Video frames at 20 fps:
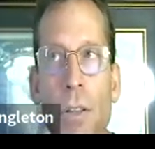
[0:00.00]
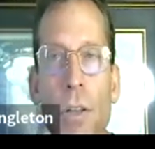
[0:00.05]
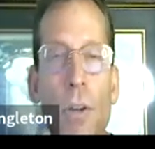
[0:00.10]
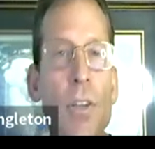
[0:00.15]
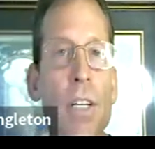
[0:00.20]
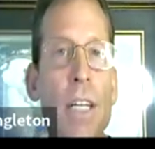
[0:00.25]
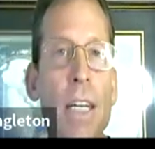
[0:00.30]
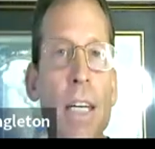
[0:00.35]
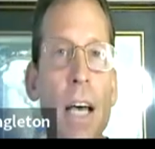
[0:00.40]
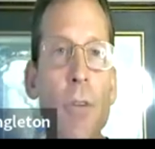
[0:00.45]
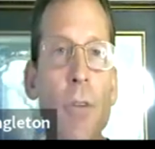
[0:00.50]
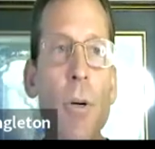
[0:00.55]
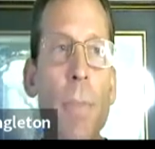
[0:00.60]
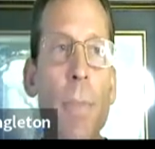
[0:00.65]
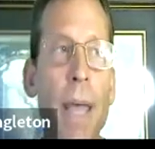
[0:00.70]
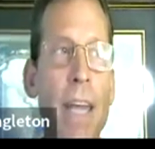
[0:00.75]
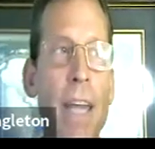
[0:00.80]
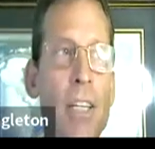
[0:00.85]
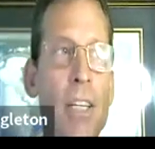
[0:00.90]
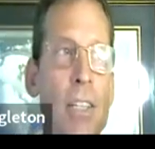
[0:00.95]
thirteen
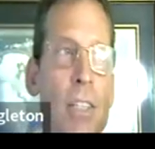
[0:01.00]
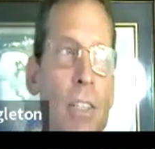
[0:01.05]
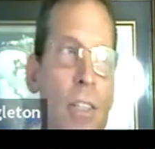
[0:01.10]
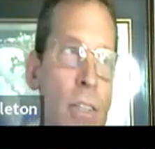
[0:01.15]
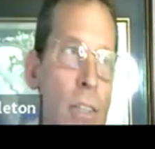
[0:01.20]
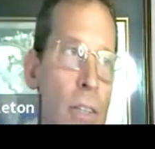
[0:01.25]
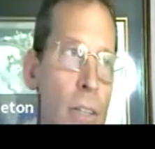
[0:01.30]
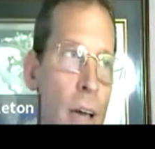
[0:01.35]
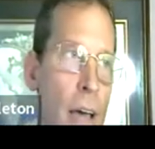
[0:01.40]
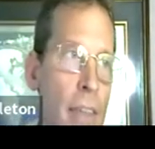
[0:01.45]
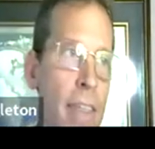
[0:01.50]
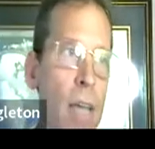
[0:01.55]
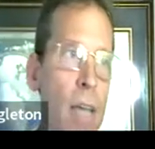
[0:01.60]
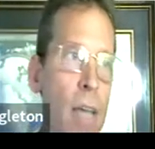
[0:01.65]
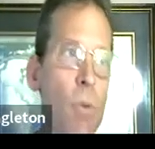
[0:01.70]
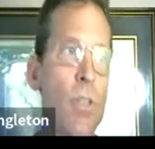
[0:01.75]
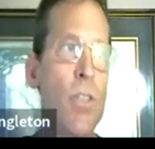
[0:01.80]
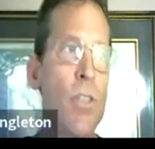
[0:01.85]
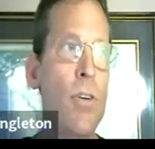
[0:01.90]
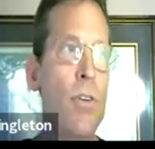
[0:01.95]
hundred pages, I think
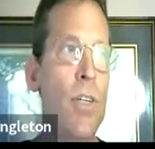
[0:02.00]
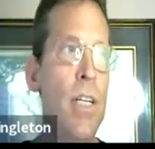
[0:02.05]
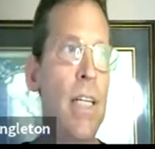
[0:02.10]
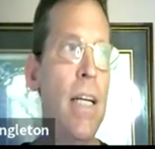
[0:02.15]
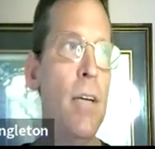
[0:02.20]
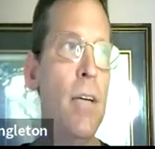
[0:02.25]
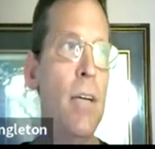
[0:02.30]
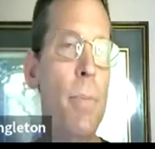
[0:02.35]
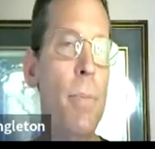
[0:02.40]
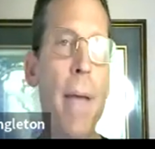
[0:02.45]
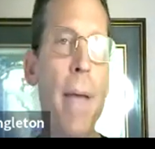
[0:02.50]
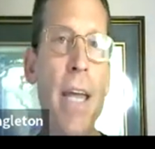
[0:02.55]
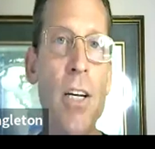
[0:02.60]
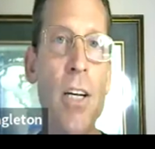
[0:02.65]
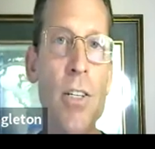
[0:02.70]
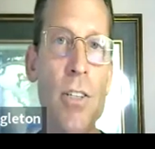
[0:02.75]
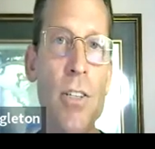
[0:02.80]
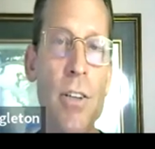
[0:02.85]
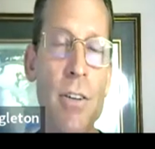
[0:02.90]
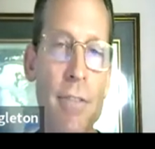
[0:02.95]
it was thirteen hundred
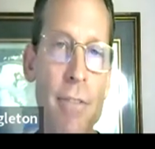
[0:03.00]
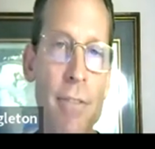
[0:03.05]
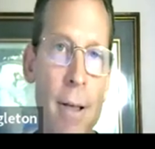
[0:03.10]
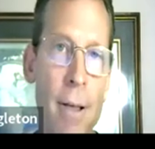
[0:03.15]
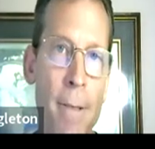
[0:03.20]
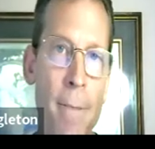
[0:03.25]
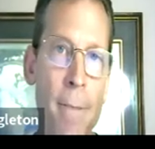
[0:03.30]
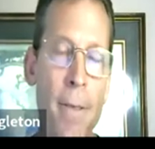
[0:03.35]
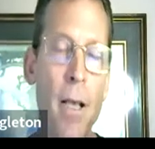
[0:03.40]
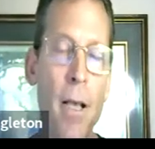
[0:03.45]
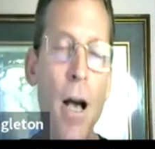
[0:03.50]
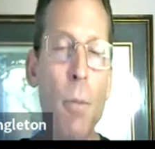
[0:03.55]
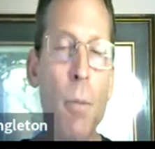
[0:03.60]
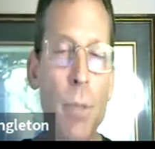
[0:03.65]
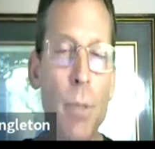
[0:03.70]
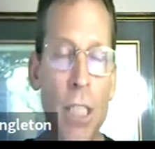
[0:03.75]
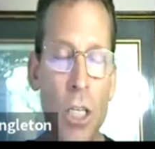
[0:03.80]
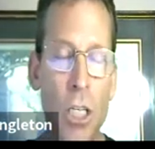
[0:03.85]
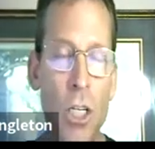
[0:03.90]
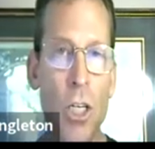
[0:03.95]
pages of
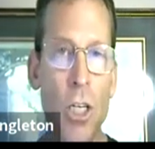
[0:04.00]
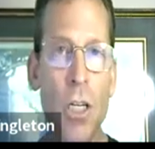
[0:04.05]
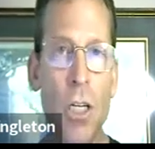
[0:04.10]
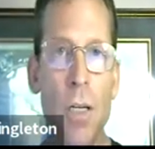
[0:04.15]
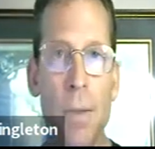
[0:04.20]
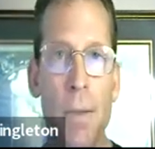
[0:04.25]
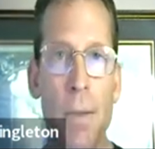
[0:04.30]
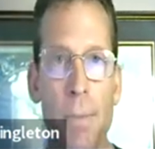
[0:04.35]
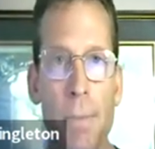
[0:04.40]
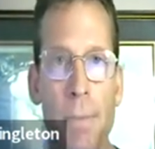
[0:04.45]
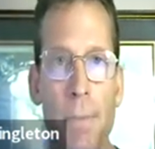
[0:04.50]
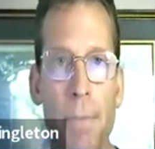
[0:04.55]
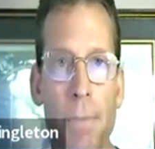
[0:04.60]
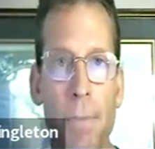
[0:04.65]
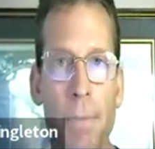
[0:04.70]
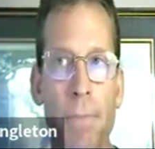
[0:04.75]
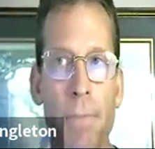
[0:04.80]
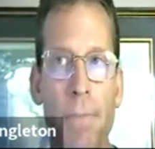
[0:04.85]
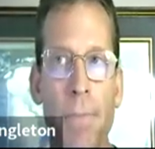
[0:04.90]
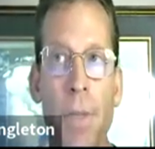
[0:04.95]
gobbledygook.
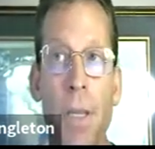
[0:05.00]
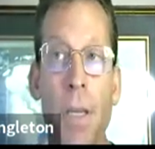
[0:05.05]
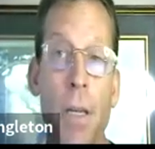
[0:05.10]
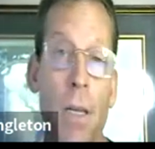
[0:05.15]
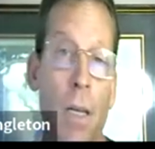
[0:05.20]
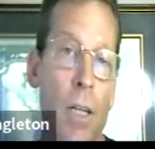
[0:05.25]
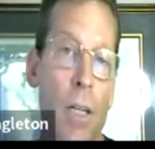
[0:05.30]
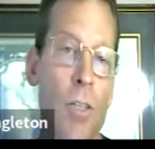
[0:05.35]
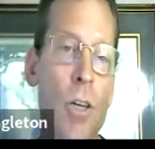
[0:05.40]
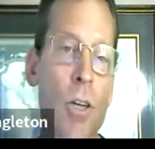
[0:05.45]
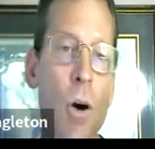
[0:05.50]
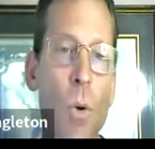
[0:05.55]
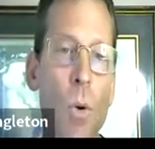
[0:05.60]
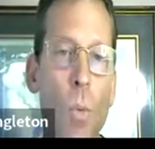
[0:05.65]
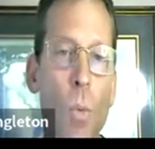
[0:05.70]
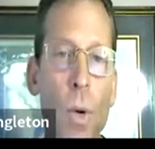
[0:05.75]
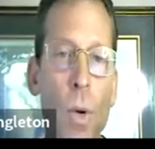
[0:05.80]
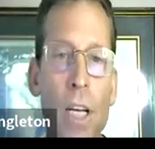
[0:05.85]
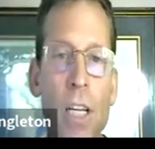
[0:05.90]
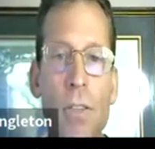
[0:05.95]
And
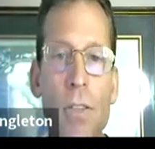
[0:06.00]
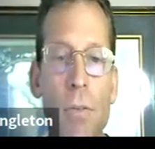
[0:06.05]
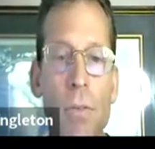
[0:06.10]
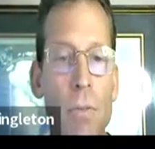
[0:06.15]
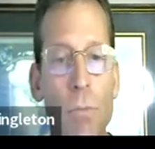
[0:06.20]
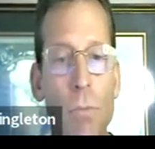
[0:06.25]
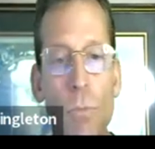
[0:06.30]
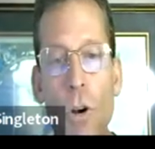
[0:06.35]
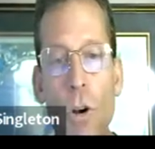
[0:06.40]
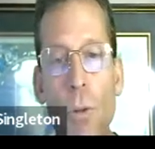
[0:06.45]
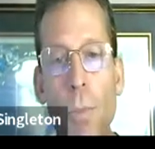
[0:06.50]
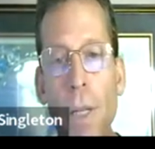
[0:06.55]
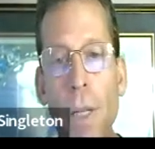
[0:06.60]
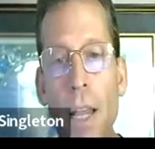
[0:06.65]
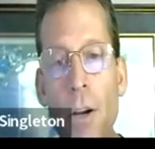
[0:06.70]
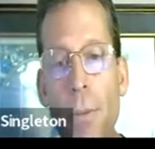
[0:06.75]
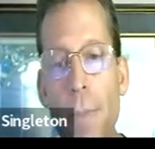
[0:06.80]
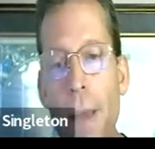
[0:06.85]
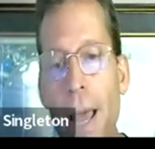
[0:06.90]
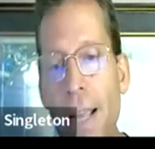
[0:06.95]
so we just wrote them a
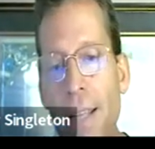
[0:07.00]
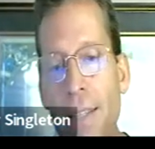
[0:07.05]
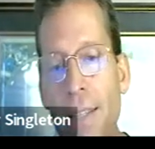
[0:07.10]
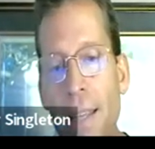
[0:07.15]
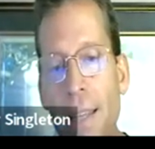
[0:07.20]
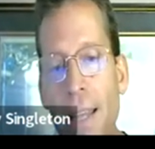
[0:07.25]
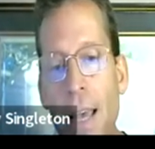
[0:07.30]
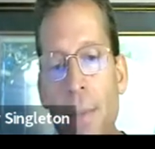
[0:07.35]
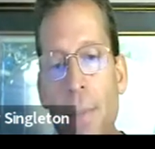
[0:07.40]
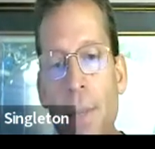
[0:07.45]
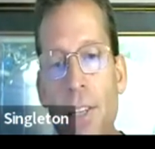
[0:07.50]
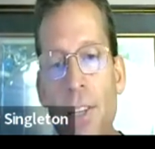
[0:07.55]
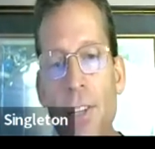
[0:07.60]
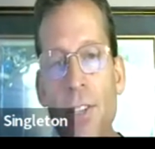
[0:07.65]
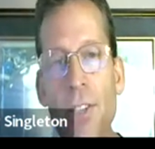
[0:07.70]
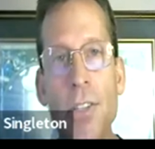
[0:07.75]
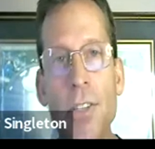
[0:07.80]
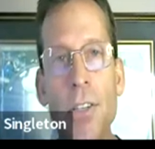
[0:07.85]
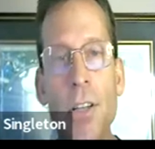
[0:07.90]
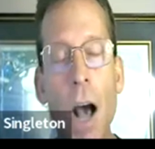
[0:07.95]
letter back and said, eh, this
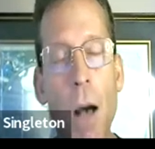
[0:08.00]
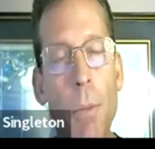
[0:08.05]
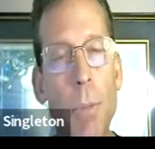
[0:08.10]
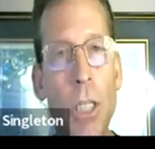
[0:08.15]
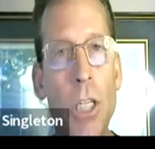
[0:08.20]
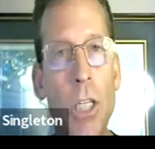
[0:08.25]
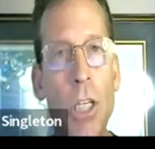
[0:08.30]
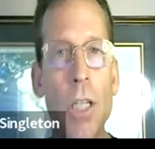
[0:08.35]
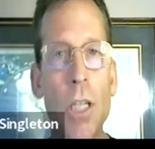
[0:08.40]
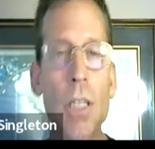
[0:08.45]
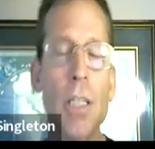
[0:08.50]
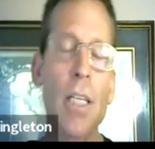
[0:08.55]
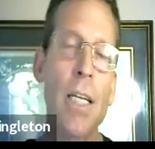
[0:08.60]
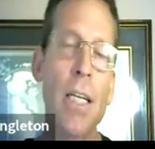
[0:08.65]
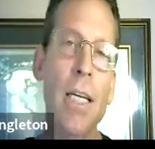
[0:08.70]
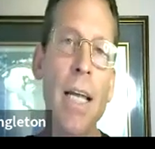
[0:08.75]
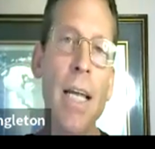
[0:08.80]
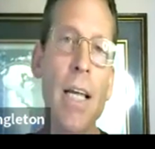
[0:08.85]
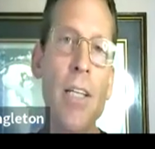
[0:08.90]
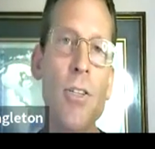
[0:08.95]
is gobbledygook. You
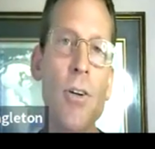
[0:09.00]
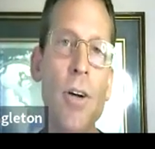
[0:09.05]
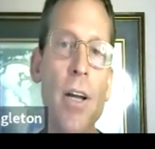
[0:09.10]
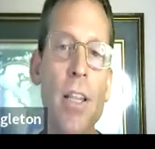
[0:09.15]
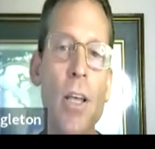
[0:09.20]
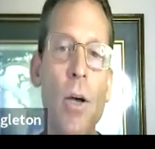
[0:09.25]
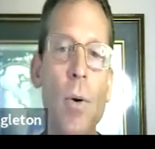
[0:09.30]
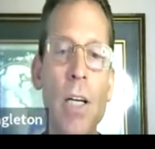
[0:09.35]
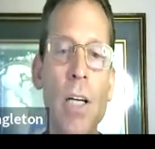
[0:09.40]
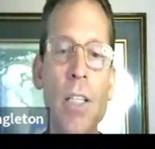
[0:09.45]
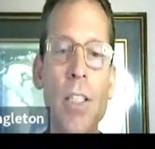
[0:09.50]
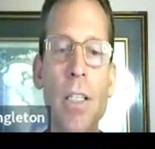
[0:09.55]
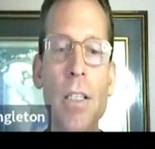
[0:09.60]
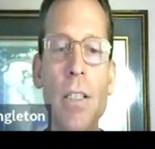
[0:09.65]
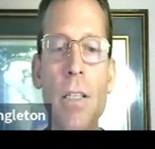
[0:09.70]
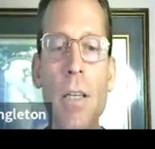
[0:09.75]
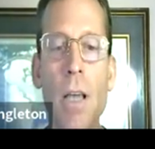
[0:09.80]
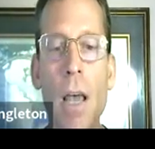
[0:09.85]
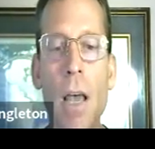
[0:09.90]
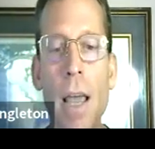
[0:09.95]
didn't answer any of the
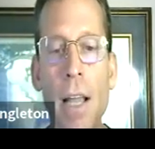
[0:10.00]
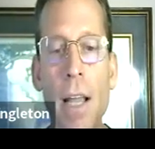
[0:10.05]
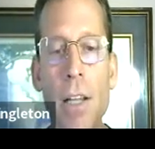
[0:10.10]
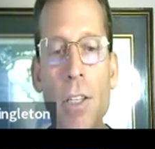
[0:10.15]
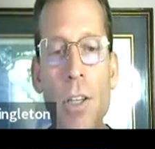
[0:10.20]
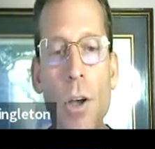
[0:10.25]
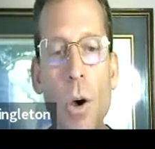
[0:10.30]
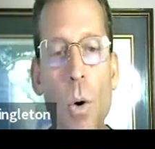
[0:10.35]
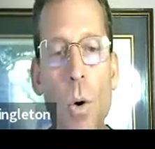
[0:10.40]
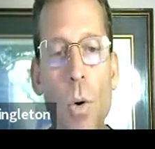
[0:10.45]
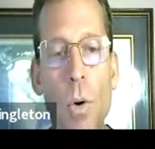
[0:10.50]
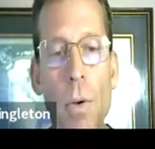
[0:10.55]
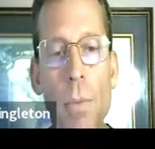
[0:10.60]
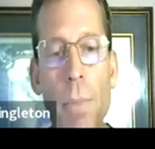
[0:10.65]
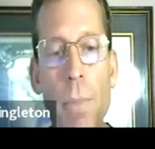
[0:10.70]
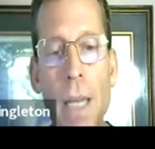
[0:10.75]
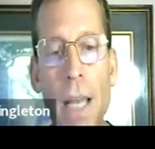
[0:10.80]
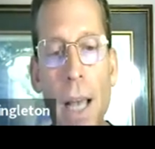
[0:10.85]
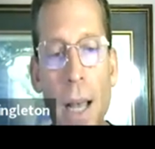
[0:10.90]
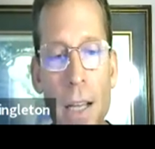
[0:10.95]
questions. And so
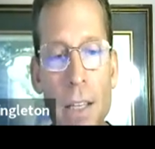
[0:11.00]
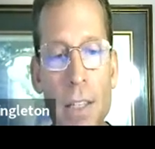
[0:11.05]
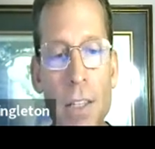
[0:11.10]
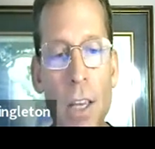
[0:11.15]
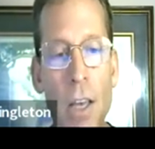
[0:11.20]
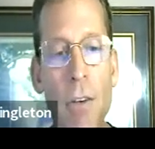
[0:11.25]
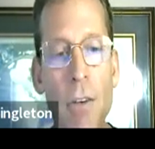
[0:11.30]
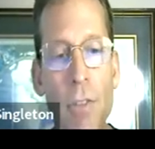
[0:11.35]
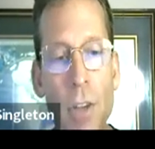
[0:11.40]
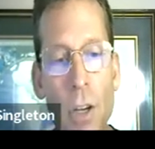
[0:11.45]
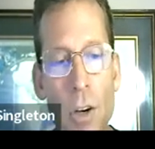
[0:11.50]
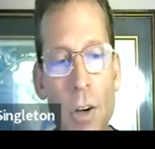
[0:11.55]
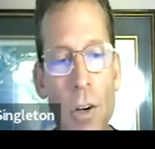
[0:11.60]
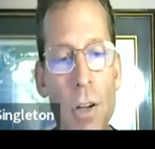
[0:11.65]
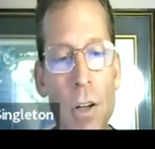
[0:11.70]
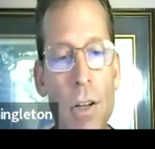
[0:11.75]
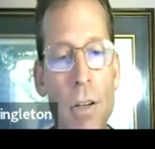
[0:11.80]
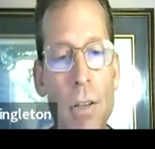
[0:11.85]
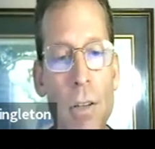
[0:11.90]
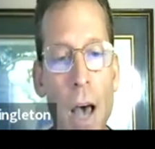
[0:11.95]
because of
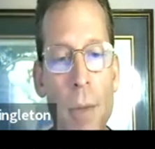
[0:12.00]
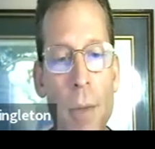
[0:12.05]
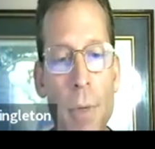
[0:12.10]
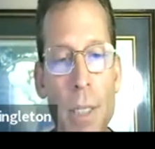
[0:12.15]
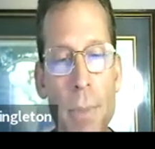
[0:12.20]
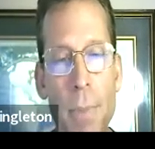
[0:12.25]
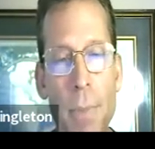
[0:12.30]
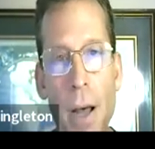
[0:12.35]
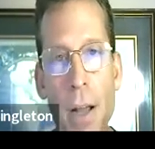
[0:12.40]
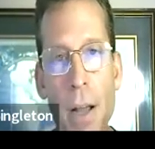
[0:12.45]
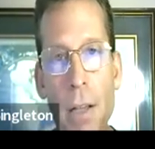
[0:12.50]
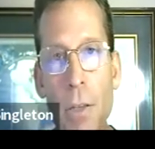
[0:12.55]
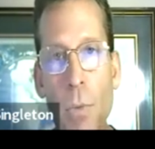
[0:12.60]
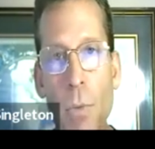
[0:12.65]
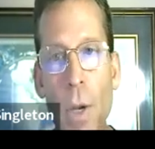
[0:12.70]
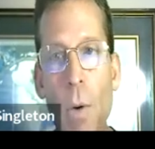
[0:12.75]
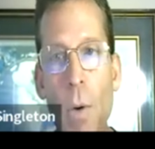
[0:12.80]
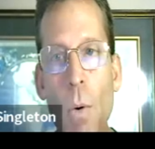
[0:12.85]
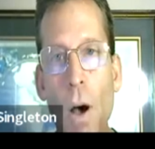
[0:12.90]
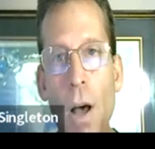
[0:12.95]
your non-response,
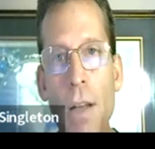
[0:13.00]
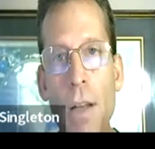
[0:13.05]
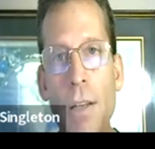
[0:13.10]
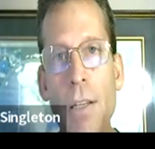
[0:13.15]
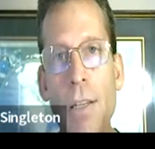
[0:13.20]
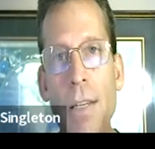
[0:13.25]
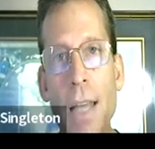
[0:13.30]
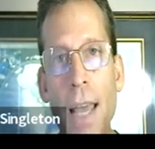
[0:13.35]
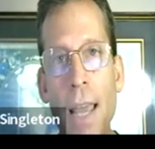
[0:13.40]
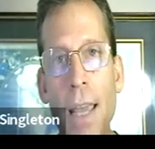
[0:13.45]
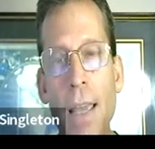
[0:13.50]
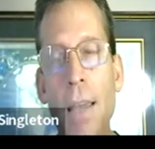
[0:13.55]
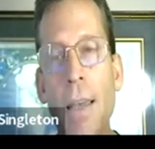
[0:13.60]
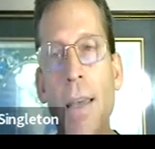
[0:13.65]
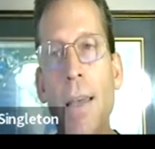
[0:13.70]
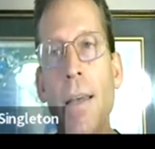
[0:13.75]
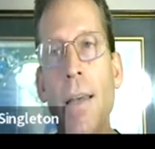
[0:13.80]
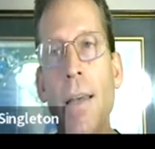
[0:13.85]
we want to take